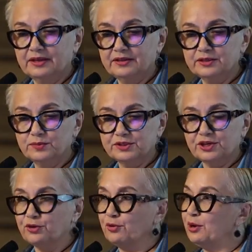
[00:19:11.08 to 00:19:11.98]
This was
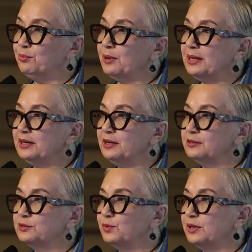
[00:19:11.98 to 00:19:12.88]
our groundbreaking
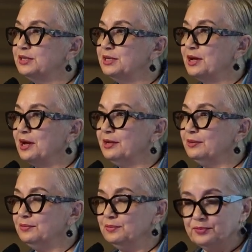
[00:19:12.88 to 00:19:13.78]
in
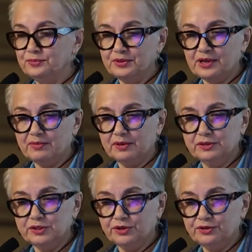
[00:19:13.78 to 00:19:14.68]
29 with
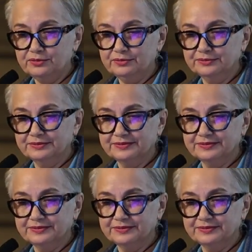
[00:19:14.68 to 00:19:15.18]
Abang Joe.